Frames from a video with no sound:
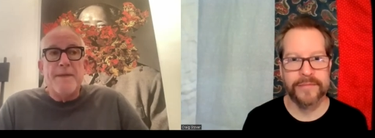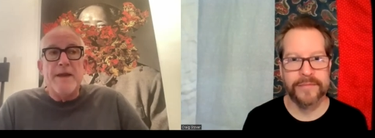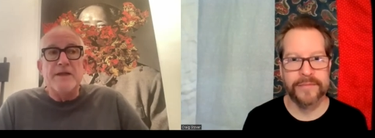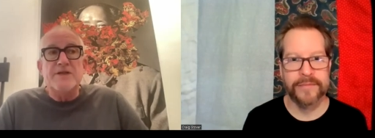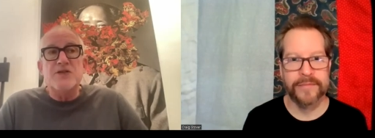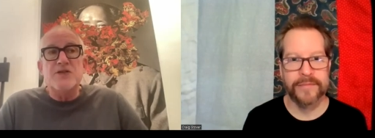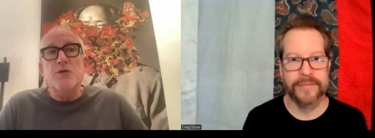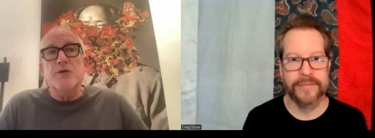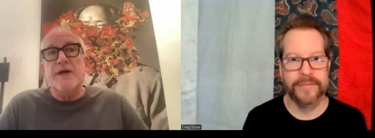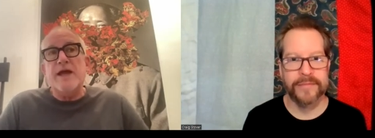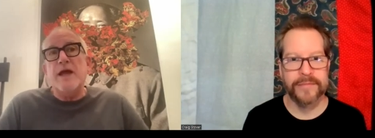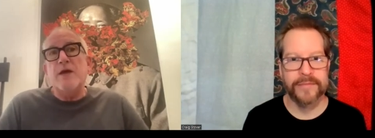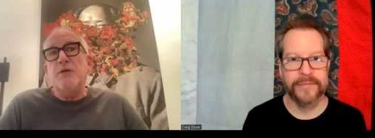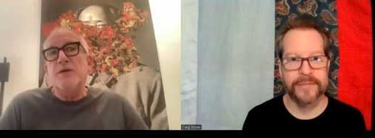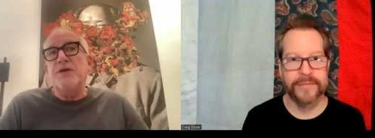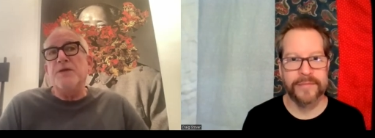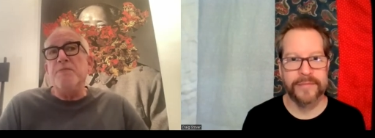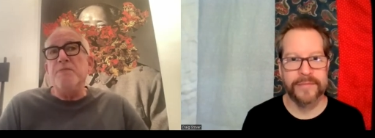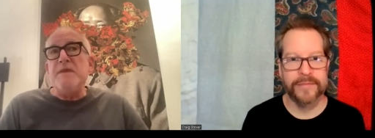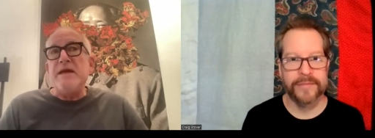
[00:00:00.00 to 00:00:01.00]
Speaker 1: It's okay
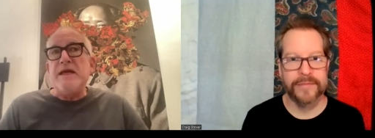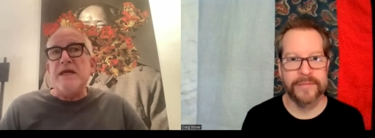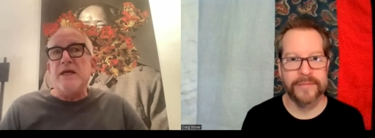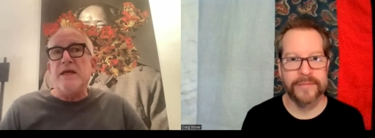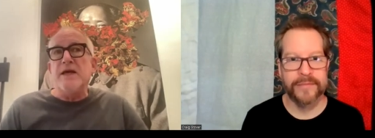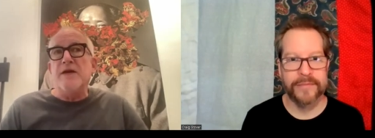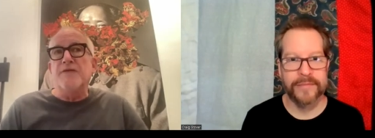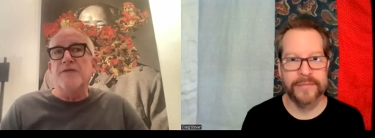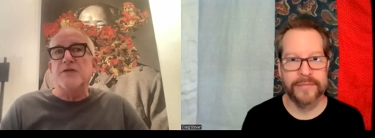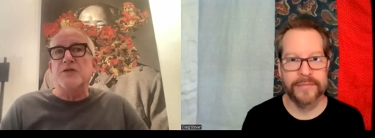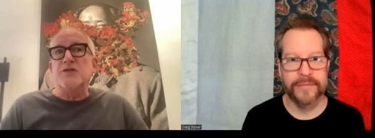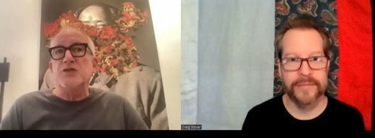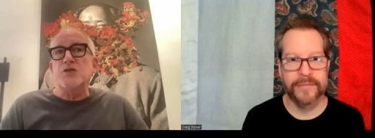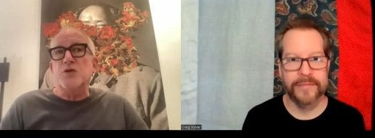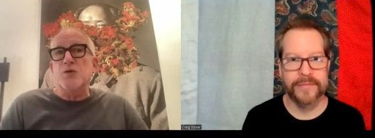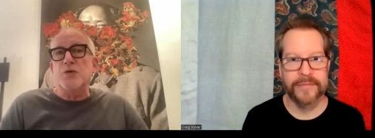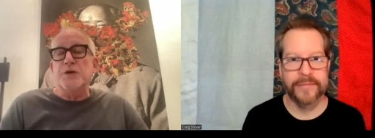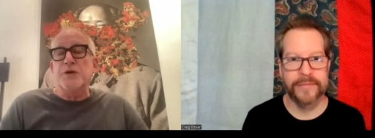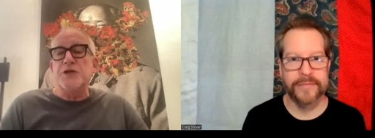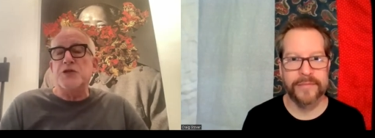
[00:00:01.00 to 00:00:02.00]
with me if a
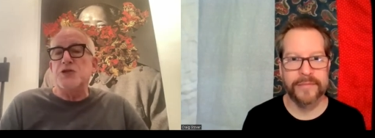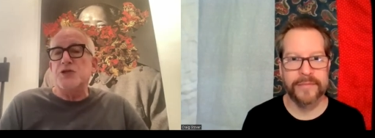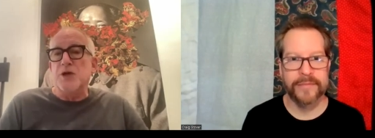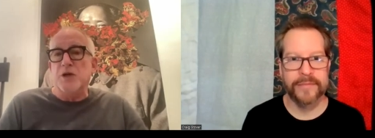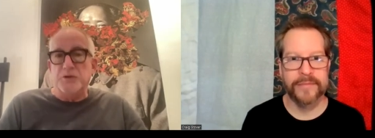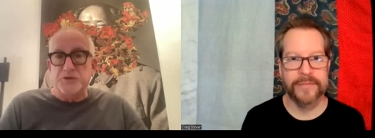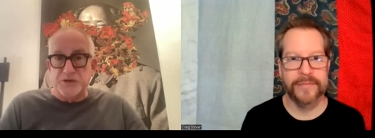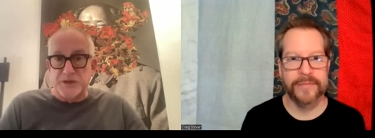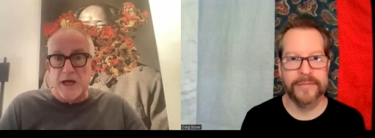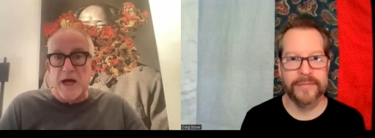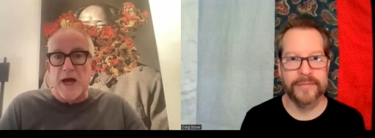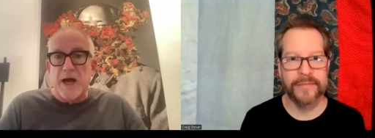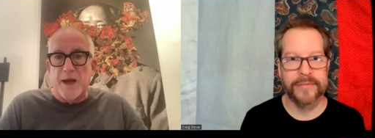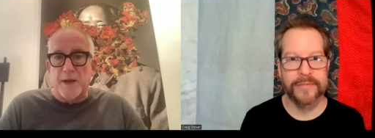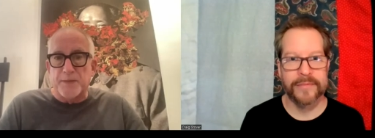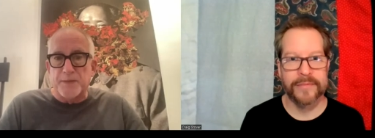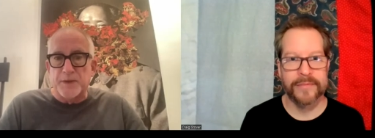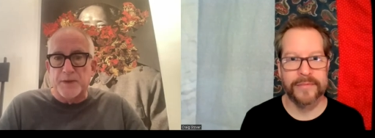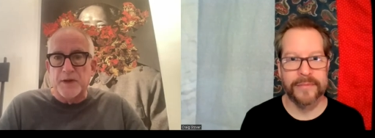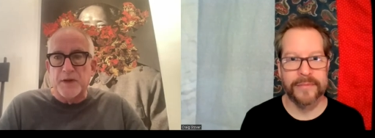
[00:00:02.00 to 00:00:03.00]
story shows
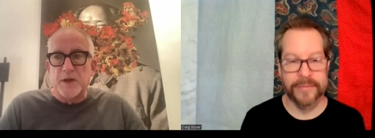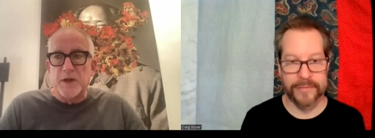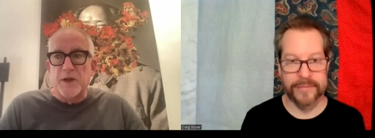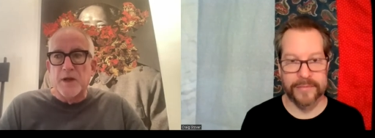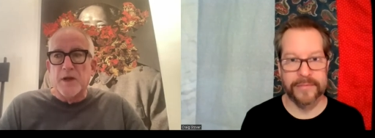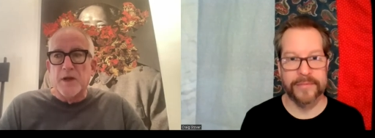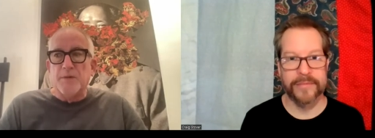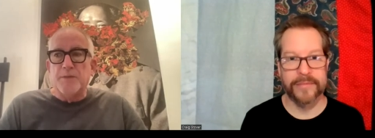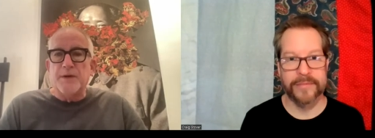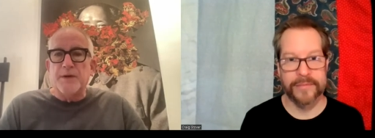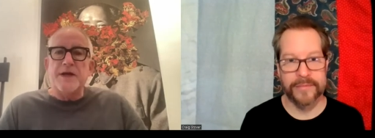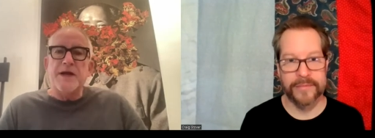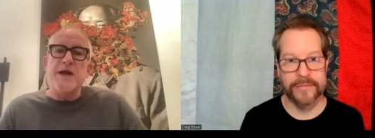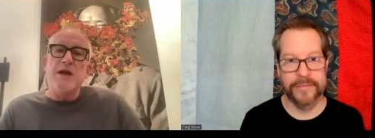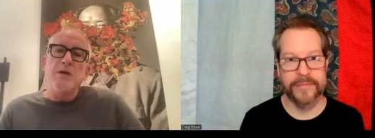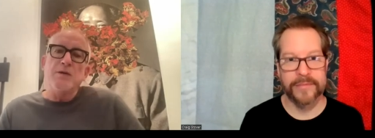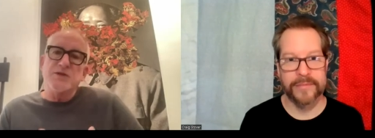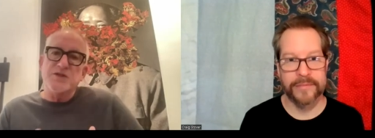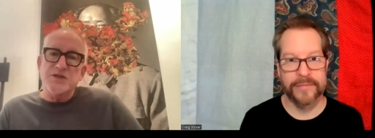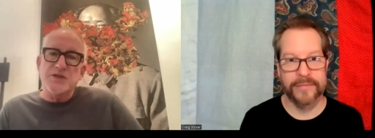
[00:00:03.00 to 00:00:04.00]
up.
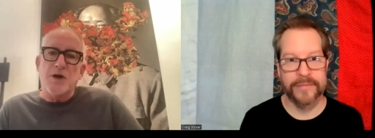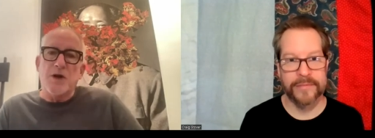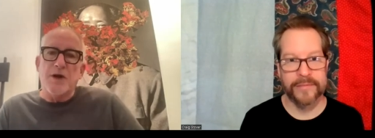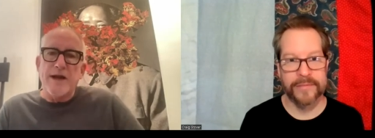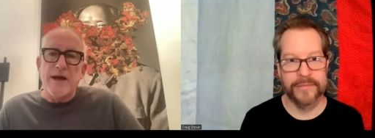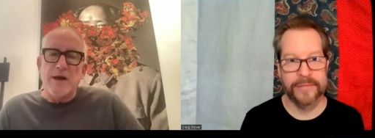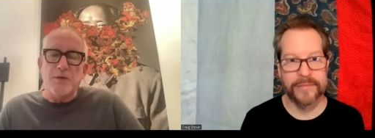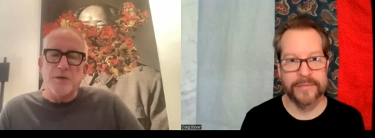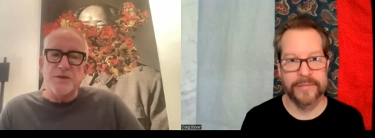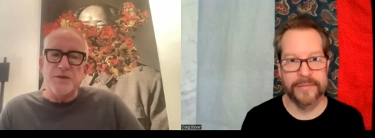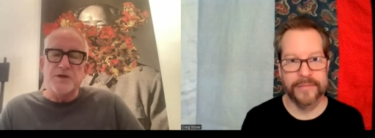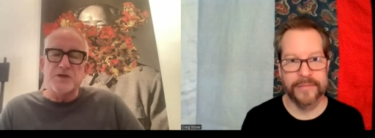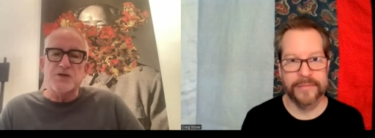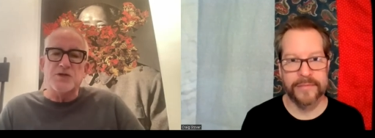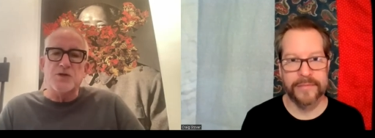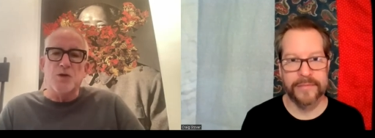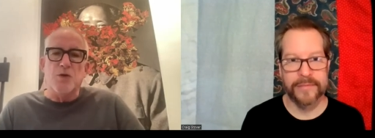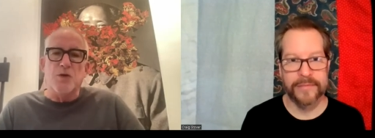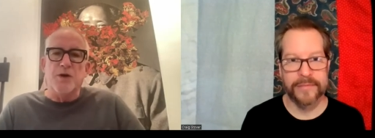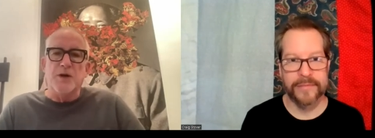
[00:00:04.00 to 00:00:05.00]
Mm-hmm. start out with a
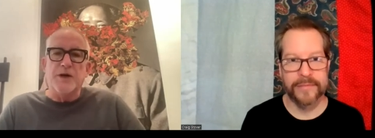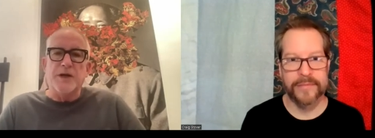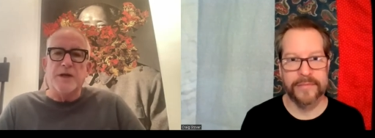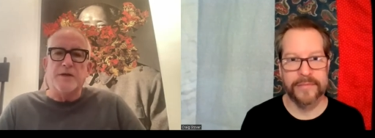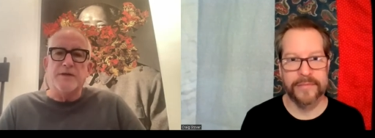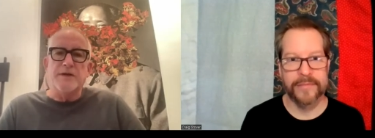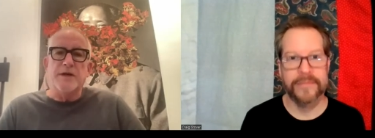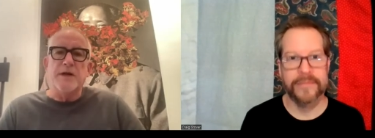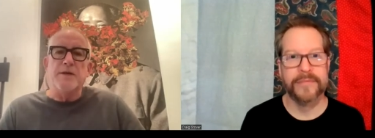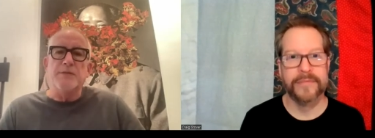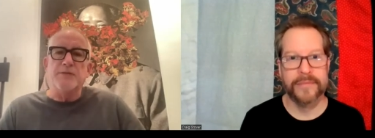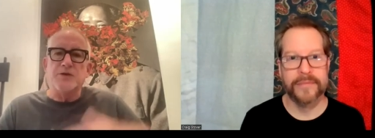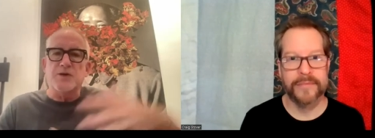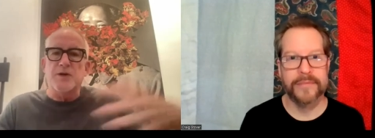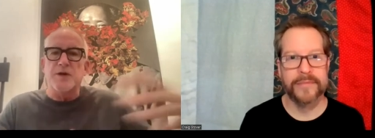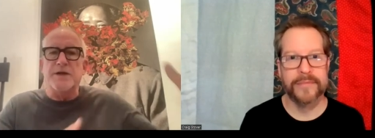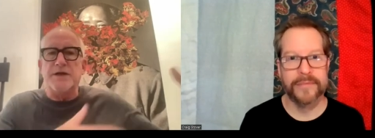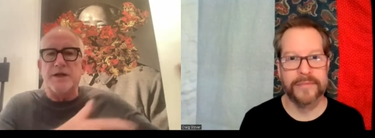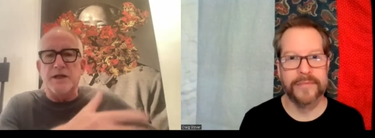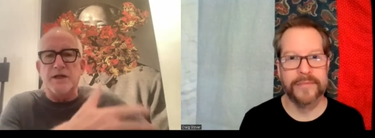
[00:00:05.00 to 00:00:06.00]
story that I'm
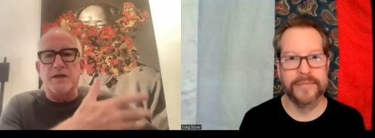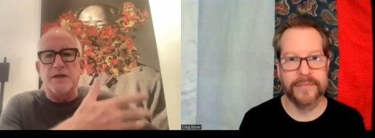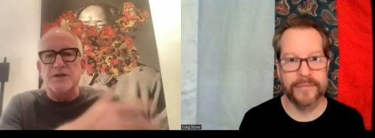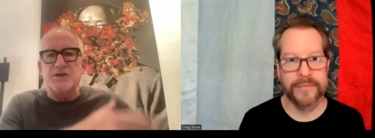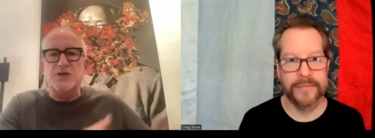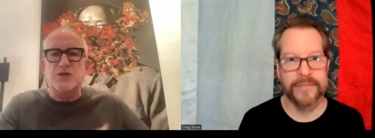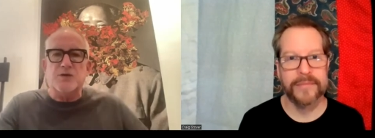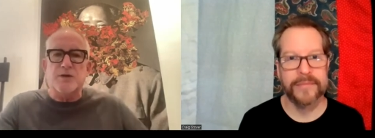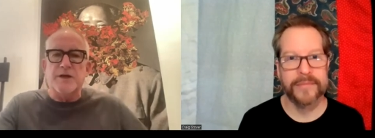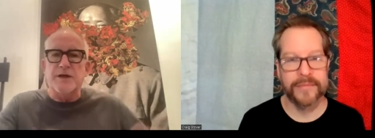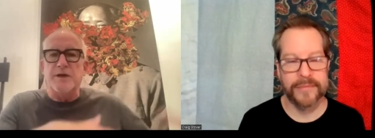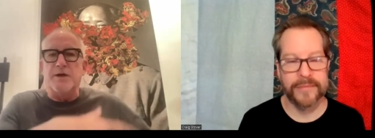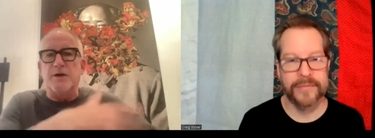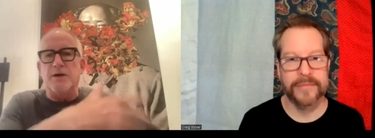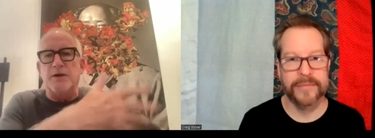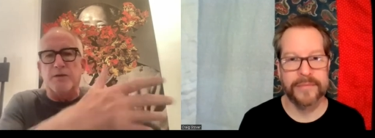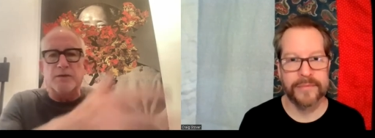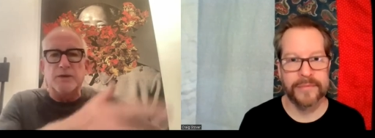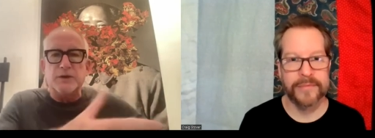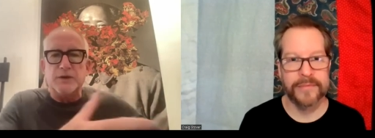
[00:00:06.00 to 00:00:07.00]
trying to illustrate
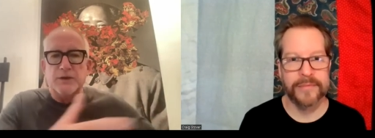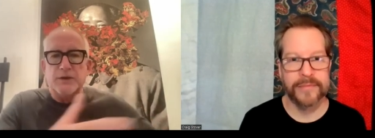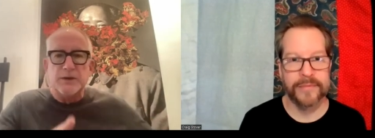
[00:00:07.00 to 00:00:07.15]
or